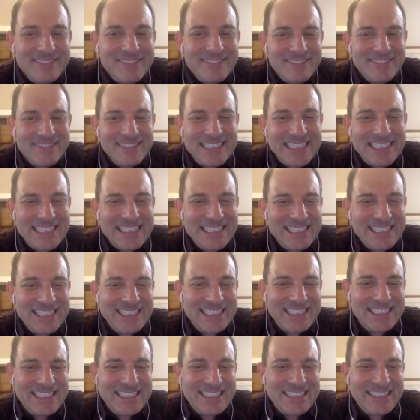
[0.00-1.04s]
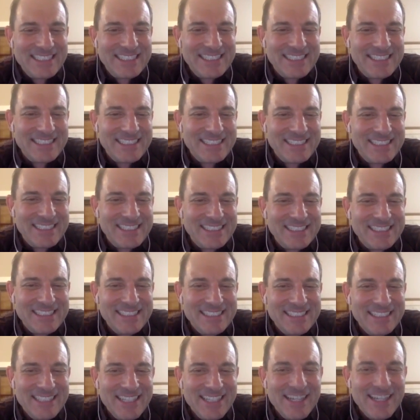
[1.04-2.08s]

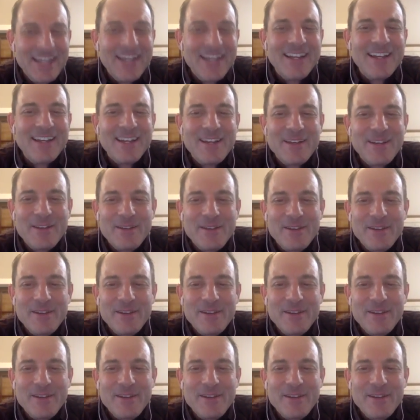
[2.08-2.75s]
The person shown says nothing.